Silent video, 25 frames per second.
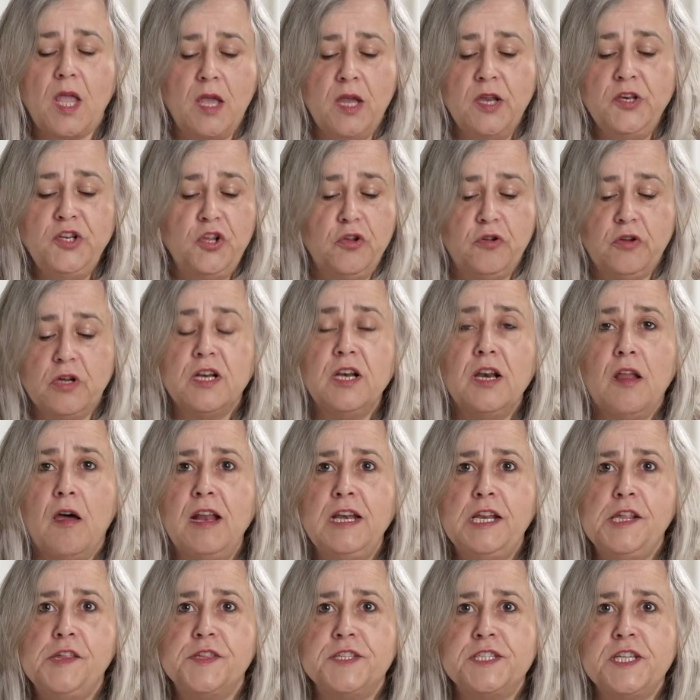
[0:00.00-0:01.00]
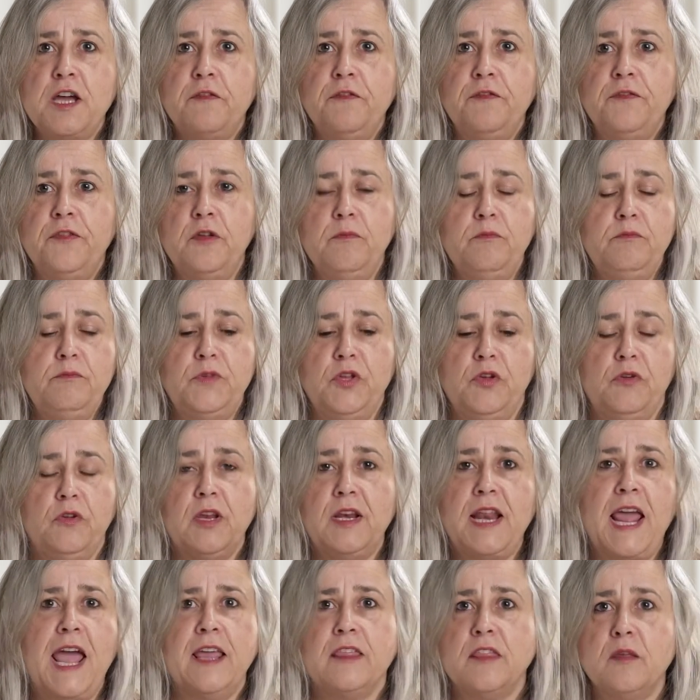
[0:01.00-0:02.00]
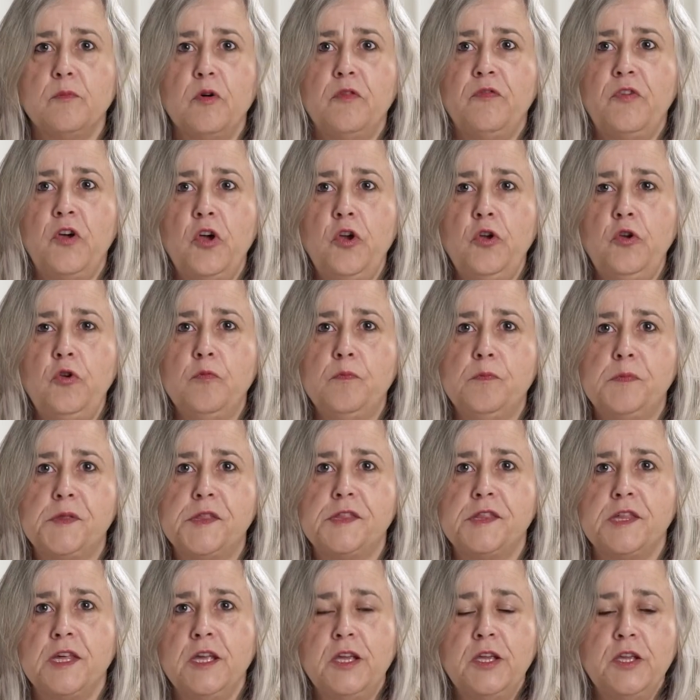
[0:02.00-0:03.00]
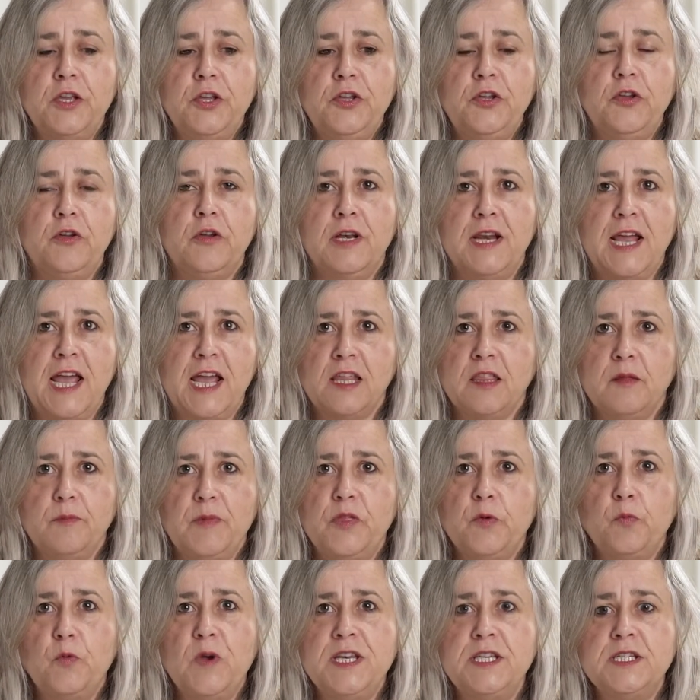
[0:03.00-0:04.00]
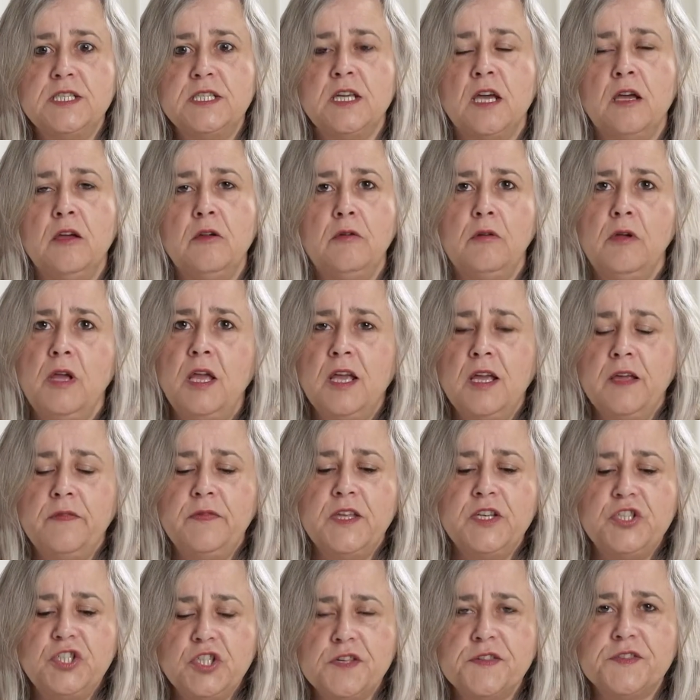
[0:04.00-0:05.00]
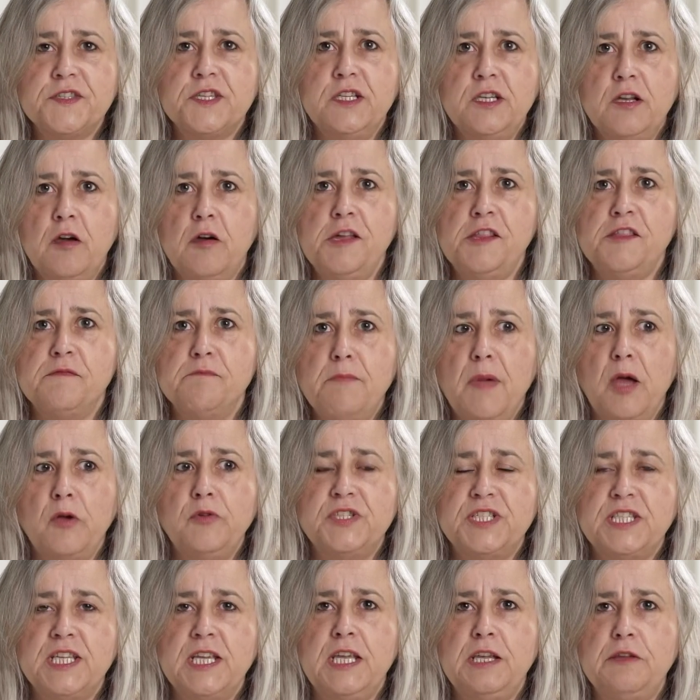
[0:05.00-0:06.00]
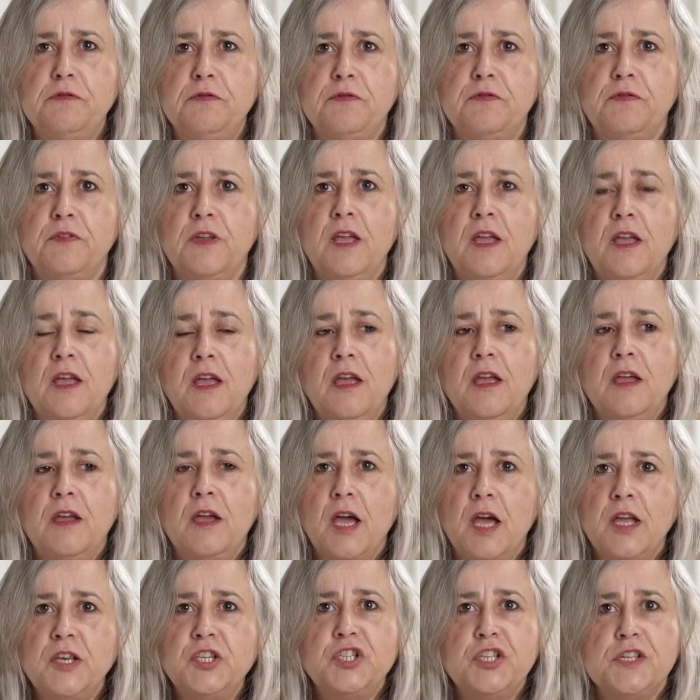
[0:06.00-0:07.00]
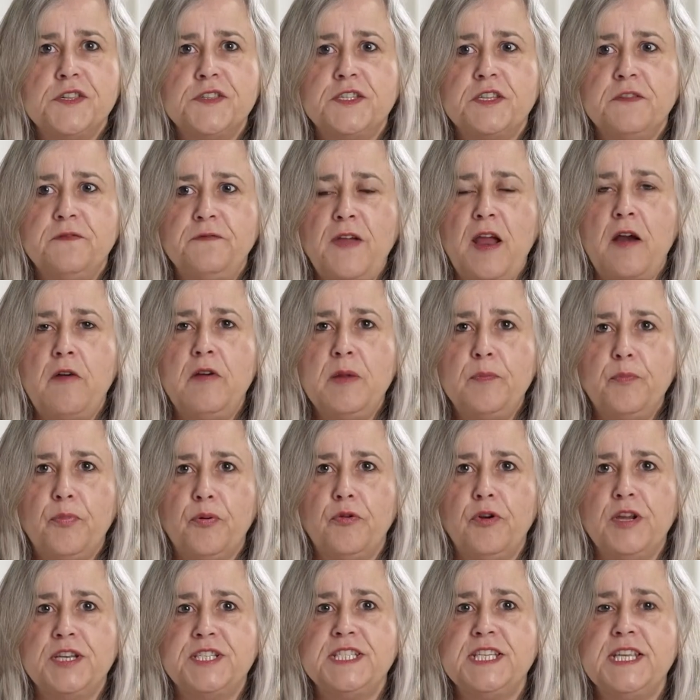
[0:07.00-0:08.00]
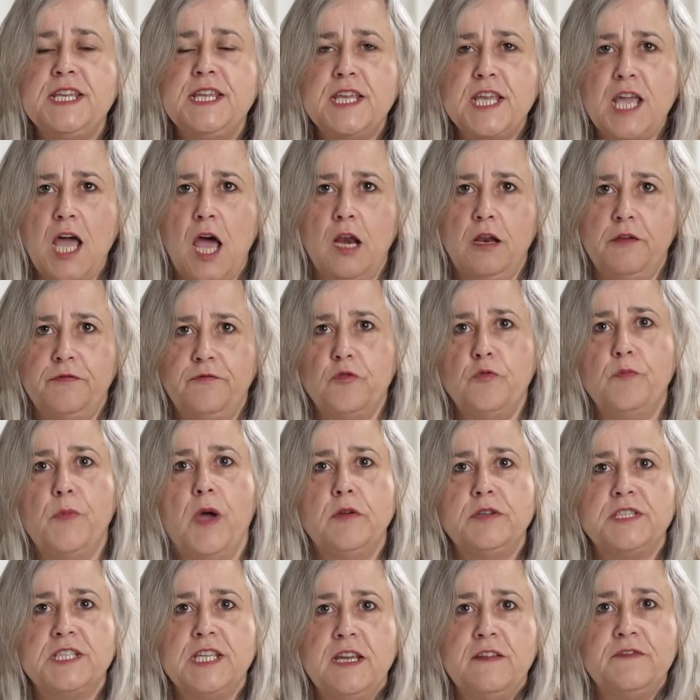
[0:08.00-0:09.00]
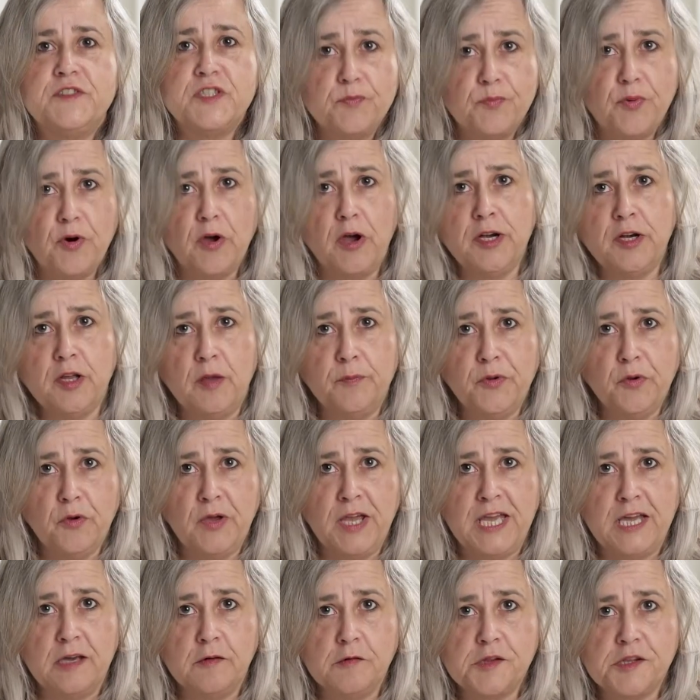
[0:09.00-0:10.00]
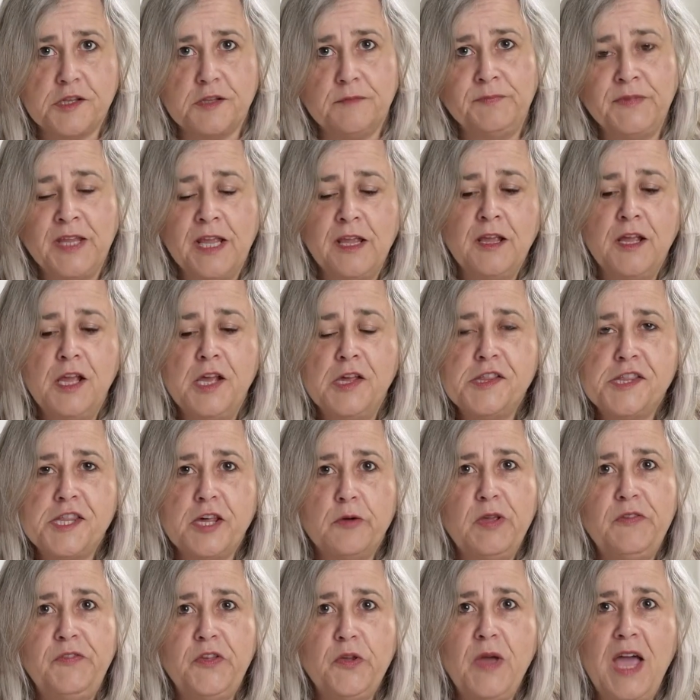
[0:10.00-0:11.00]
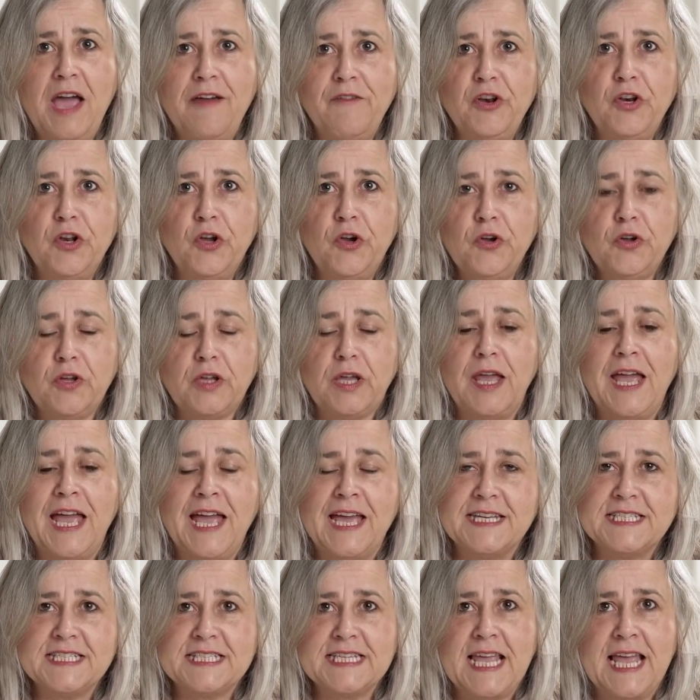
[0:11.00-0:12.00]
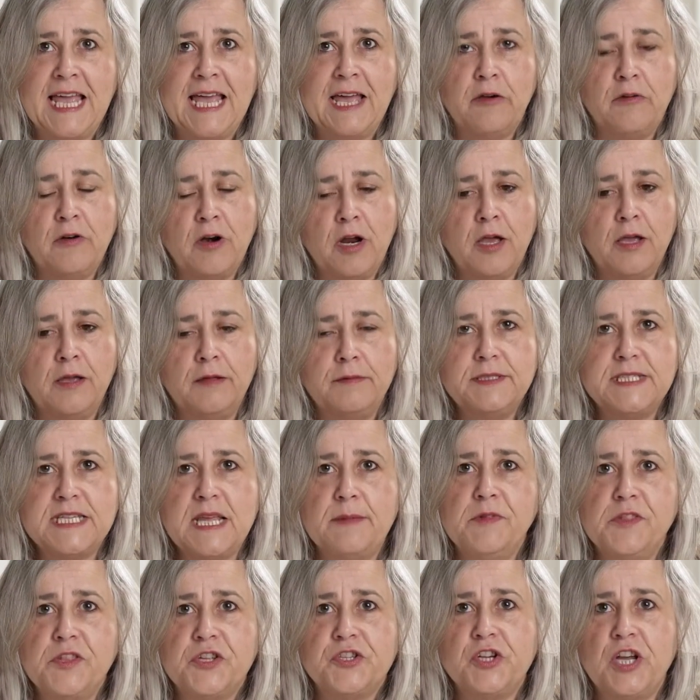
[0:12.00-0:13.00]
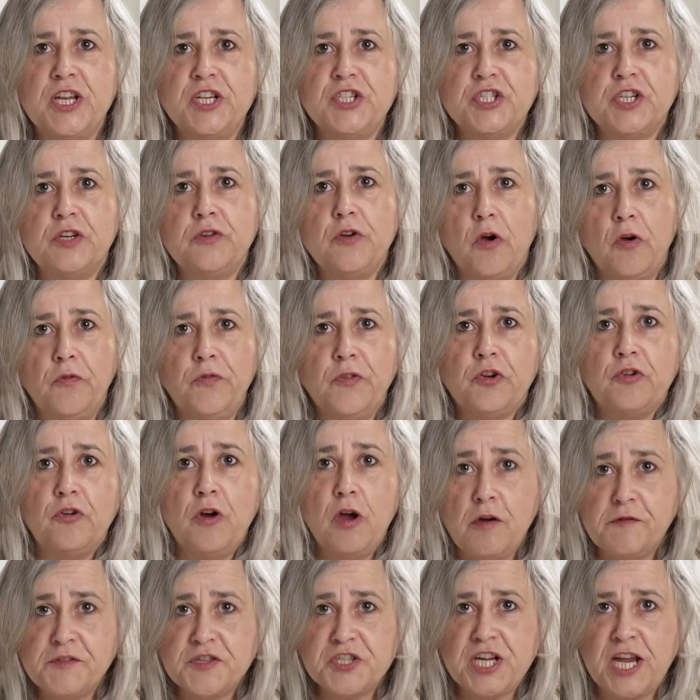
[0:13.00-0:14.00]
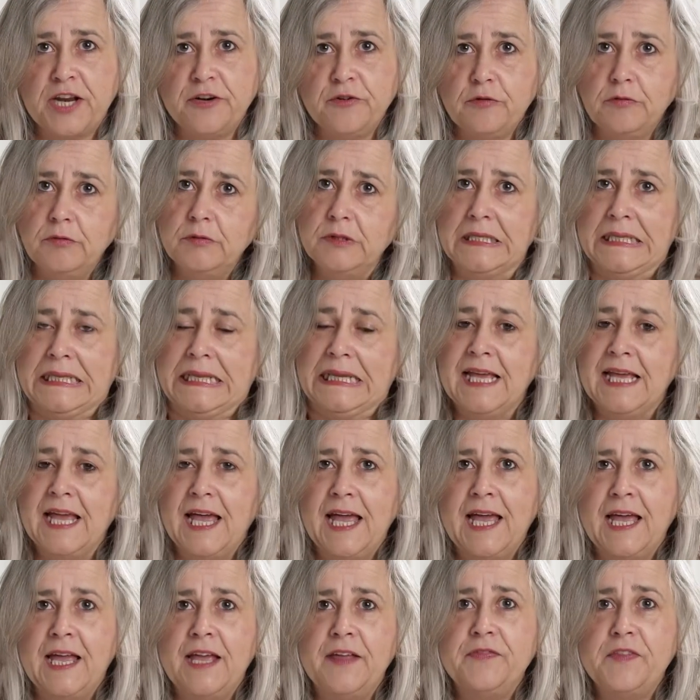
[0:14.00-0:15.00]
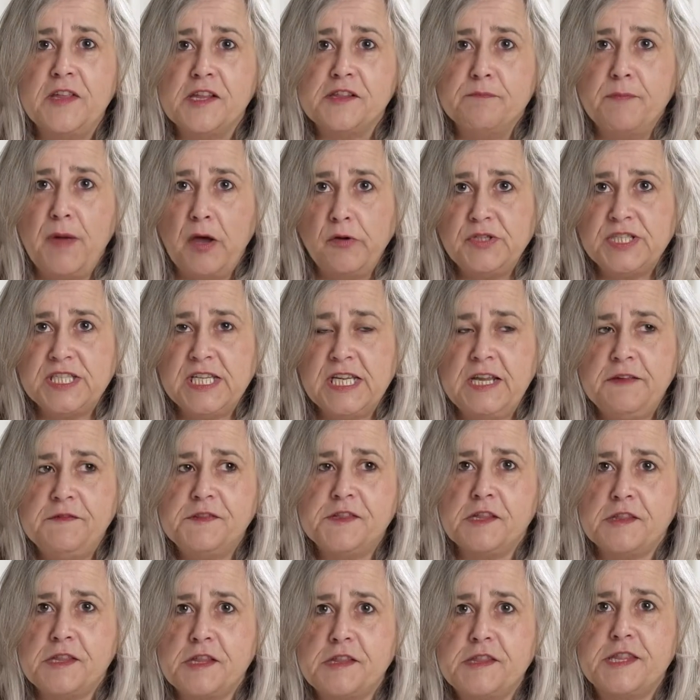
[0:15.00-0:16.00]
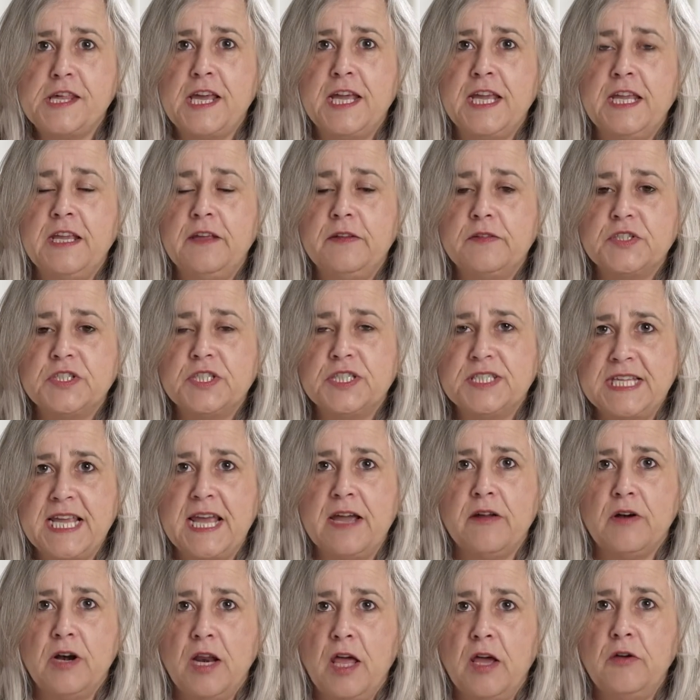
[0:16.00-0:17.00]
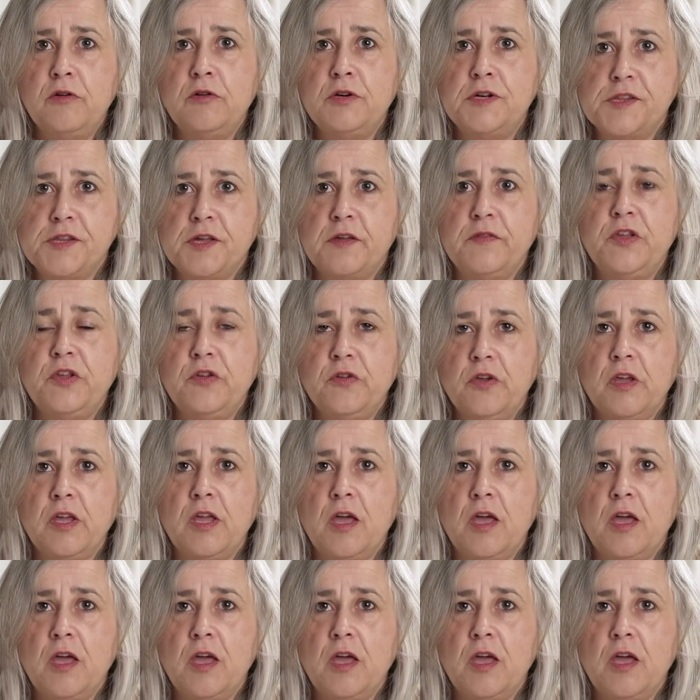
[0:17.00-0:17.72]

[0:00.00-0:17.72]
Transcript: and you can lightly stuff them, you can hang them off hoops, you can hang them in the window. They're just a nice motif and just a very pretty, colourful motif to brighten up your house. So if you have a look at our demonstration on the Craft channel, there's motifs, as I say, to download so that you can